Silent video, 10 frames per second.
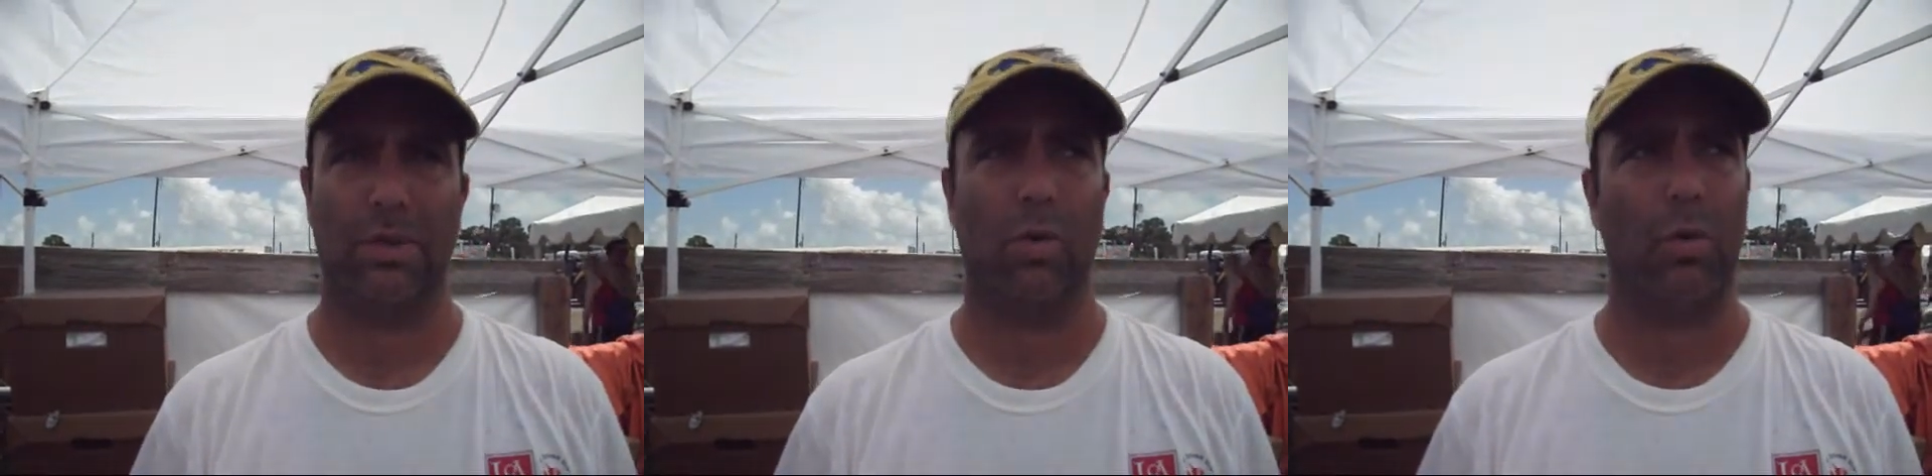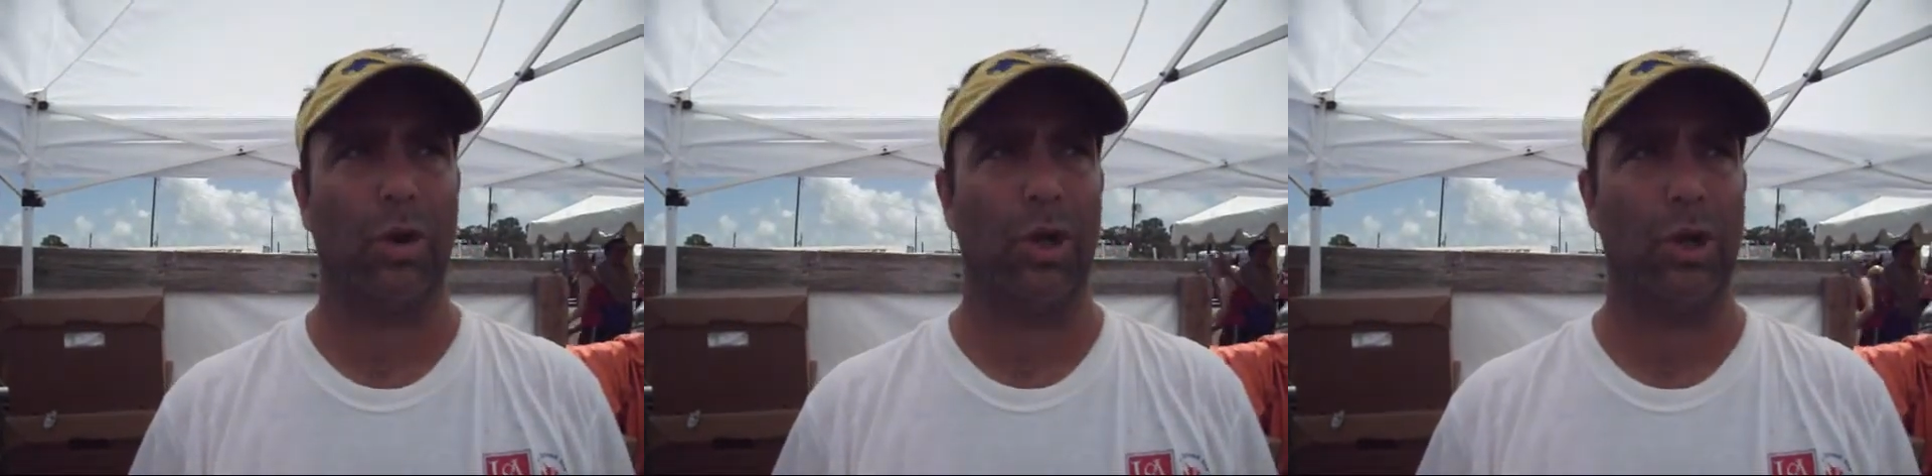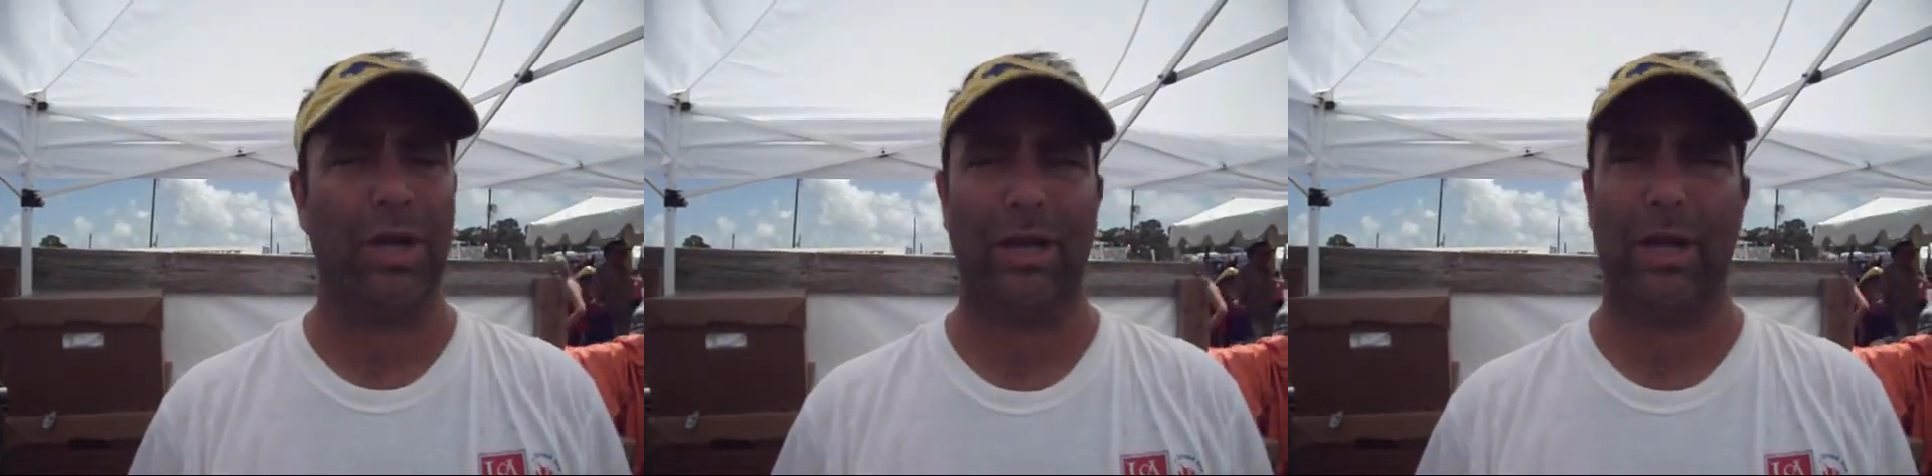And what we're
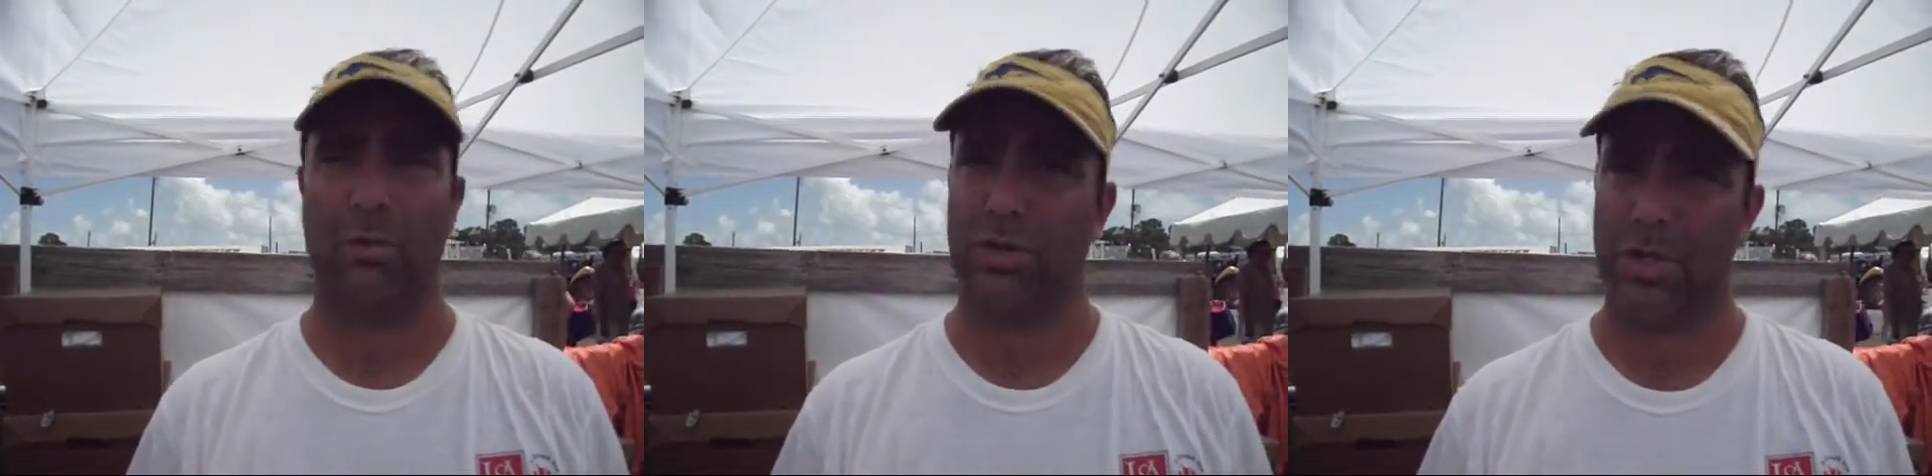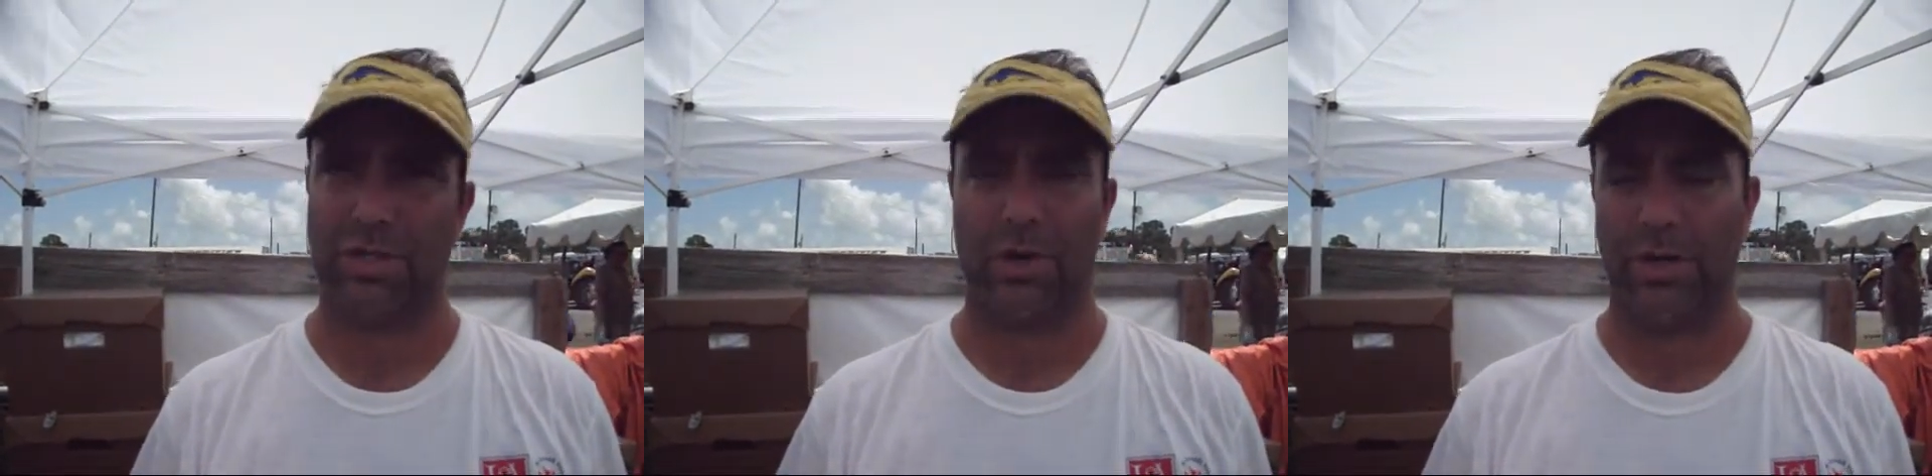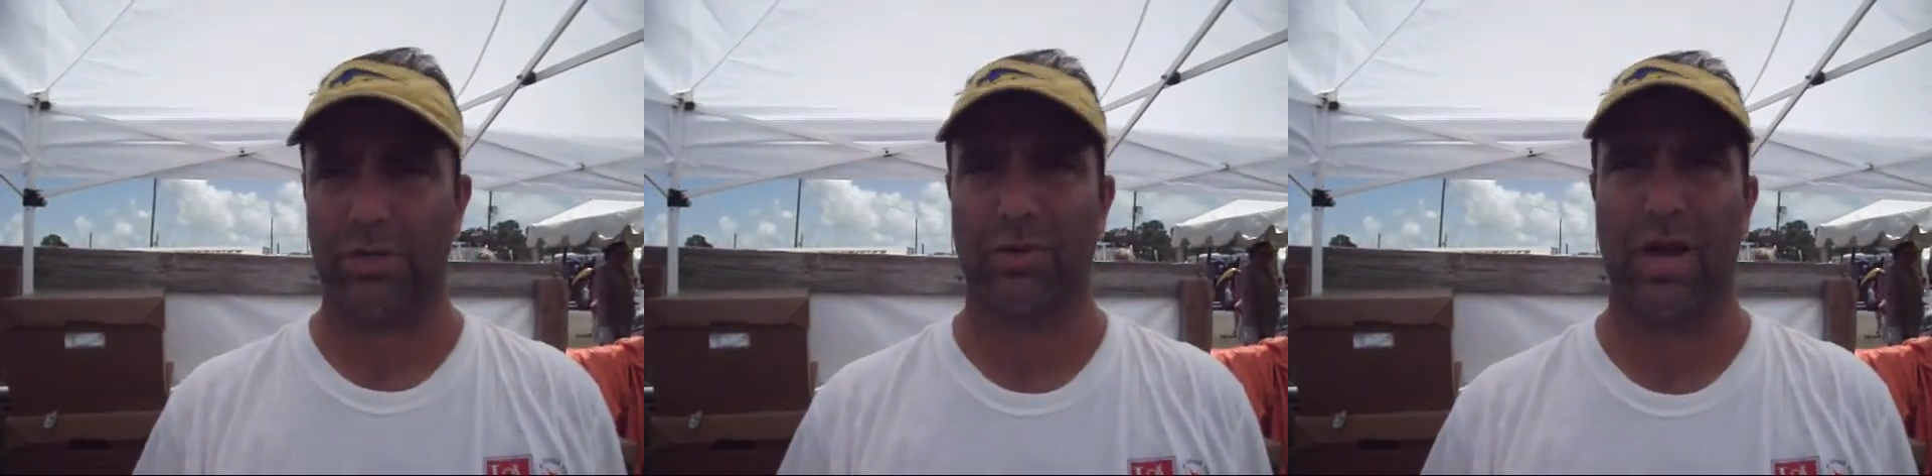learning, and we're just
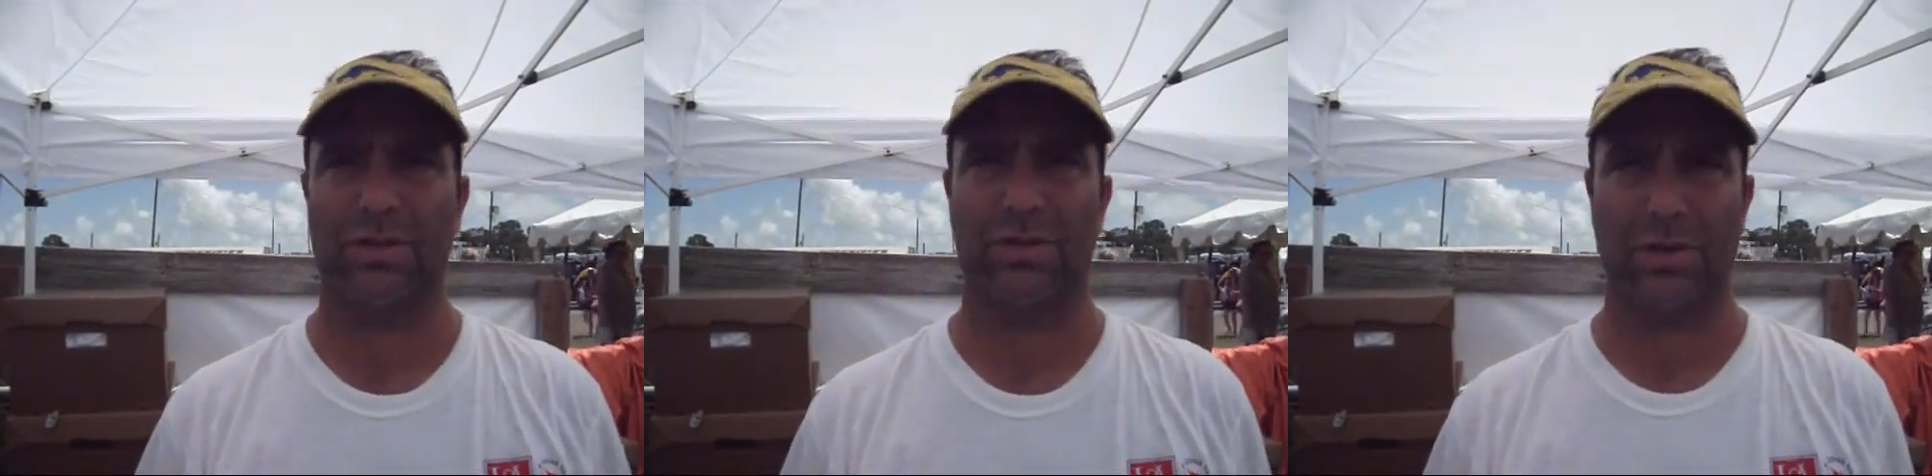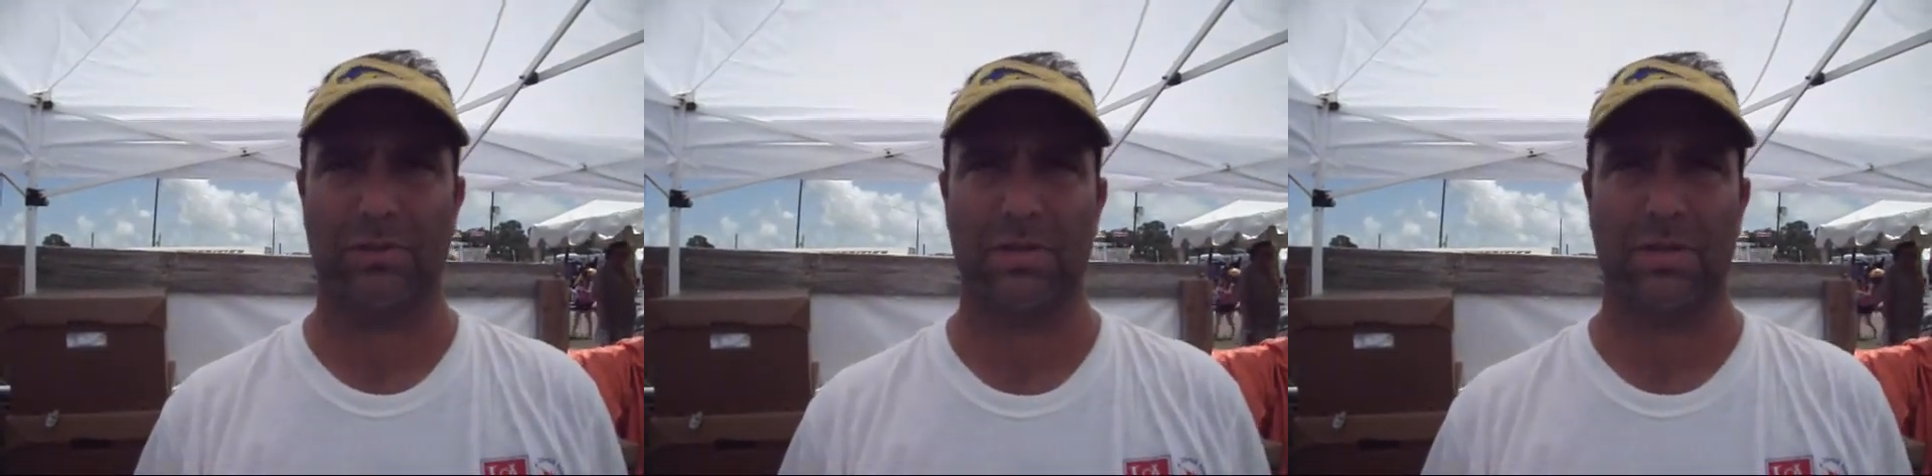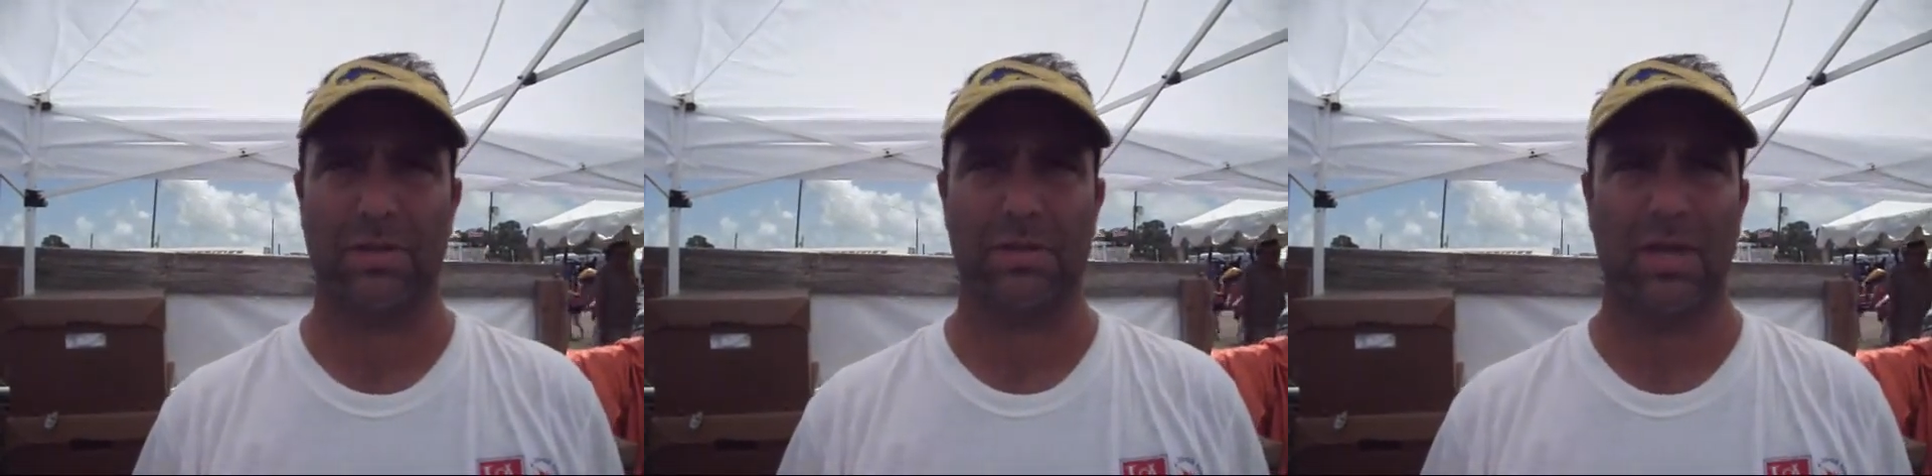starting to scratch the surface
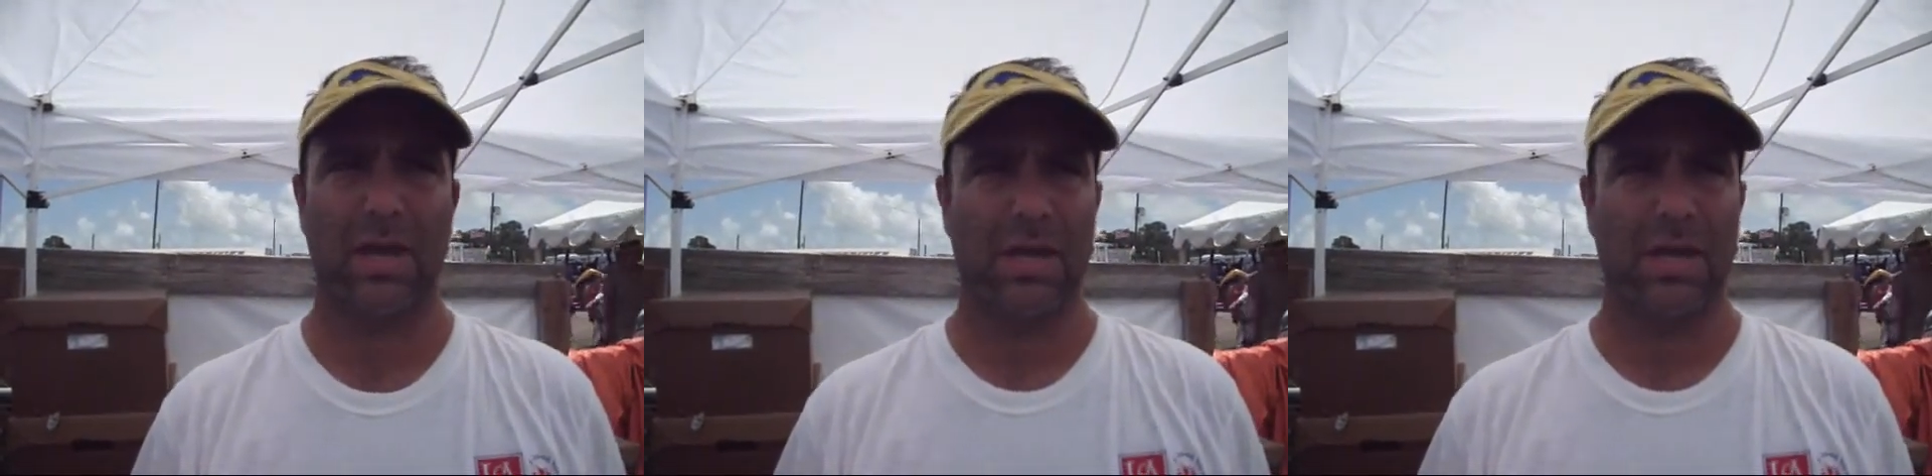of this,